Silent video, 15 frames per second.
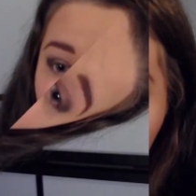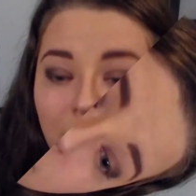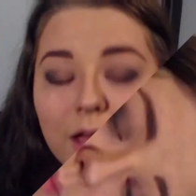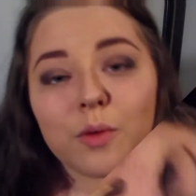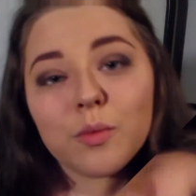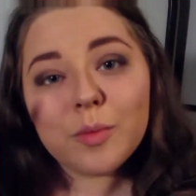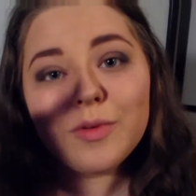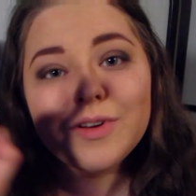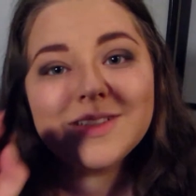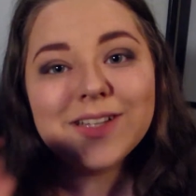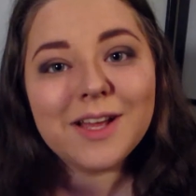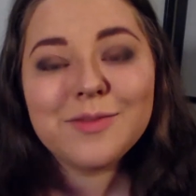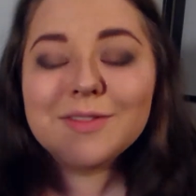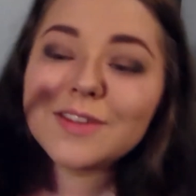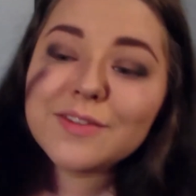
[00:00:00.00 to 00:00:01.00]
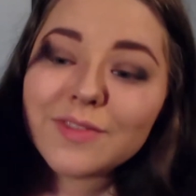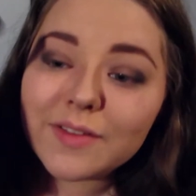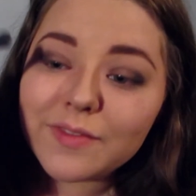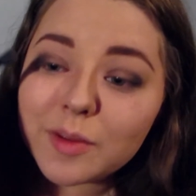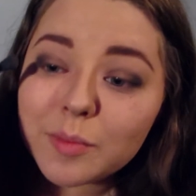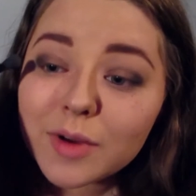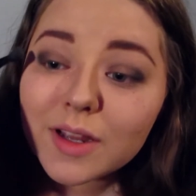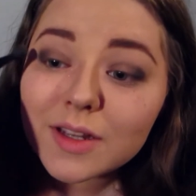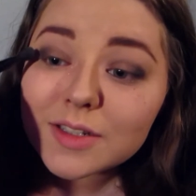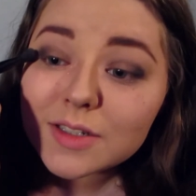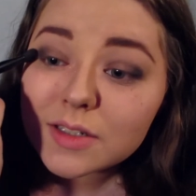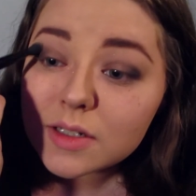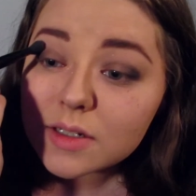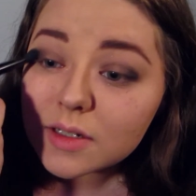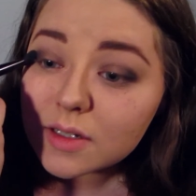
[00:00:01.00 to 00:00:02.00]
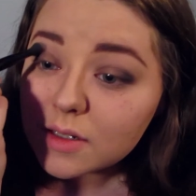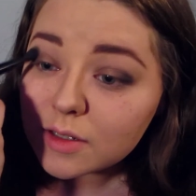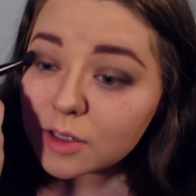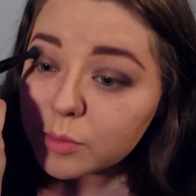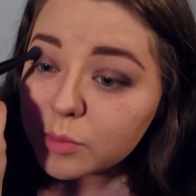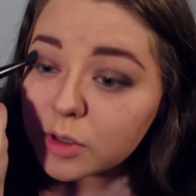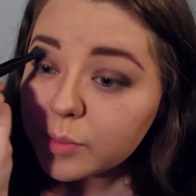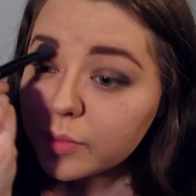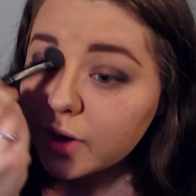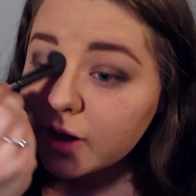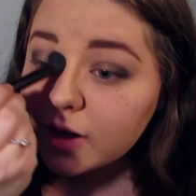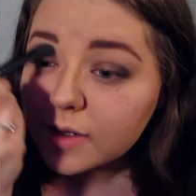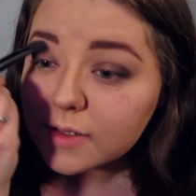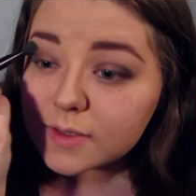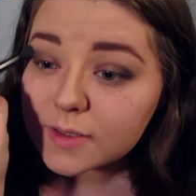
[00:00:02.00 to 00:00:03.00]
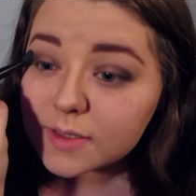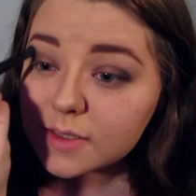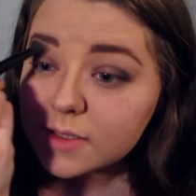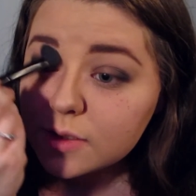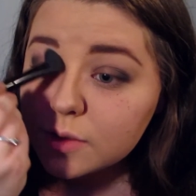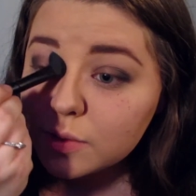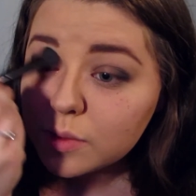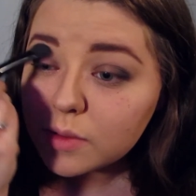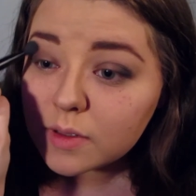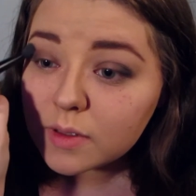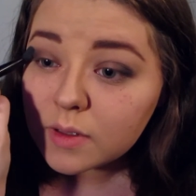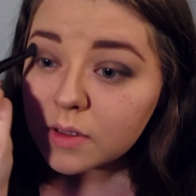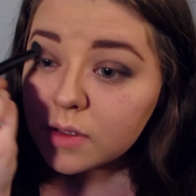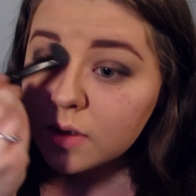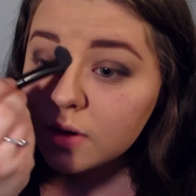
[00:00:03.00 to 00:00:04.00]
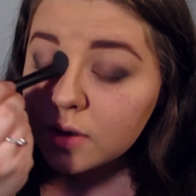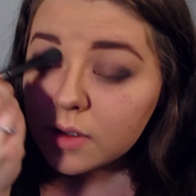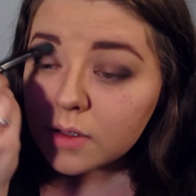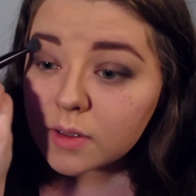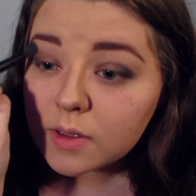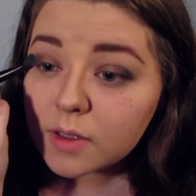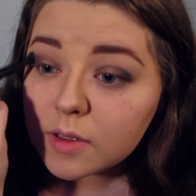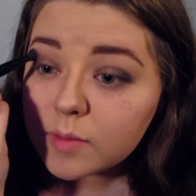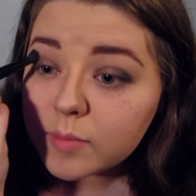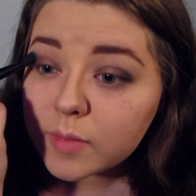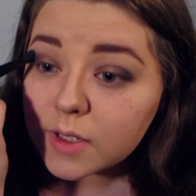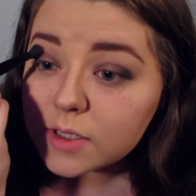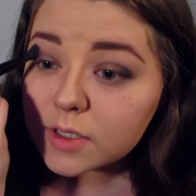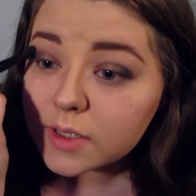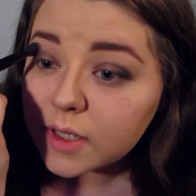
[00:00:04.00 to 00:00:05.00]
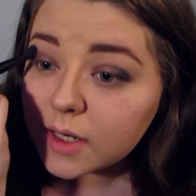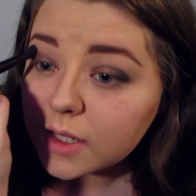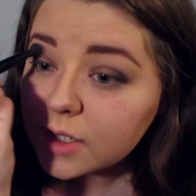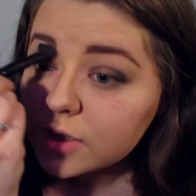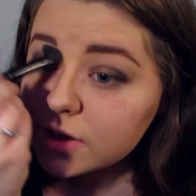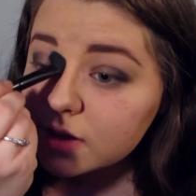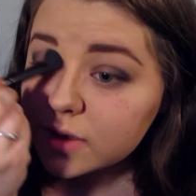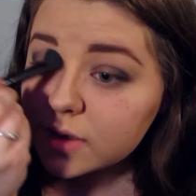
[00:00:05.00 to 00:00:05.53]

And one more time with the fluffy brush. No more product just to make sure that edge is